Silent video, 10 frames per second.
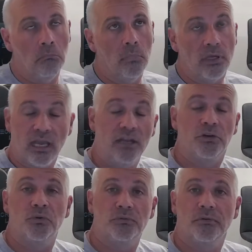kind of
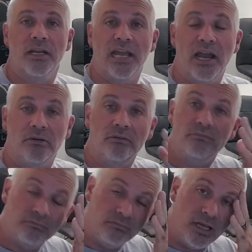cool right now
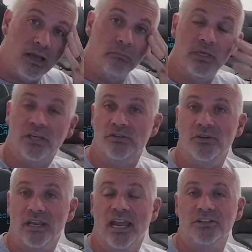um, because you
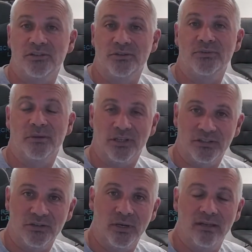can actually do something
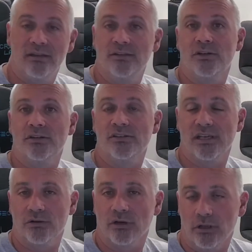to it and you can say
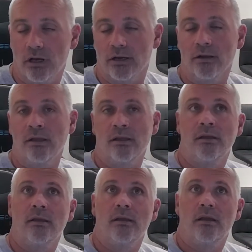you're a clogger.
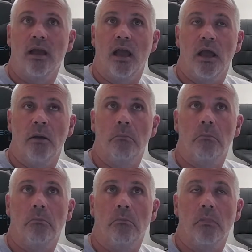Um,
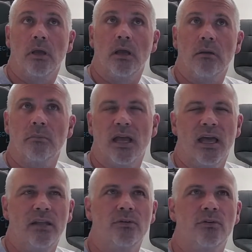but I
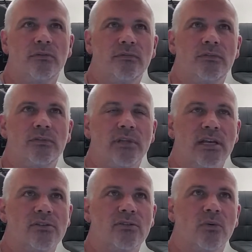don't know if
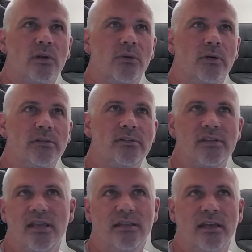2021
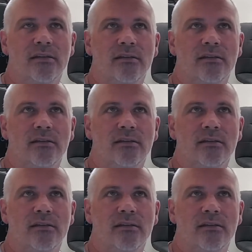saying that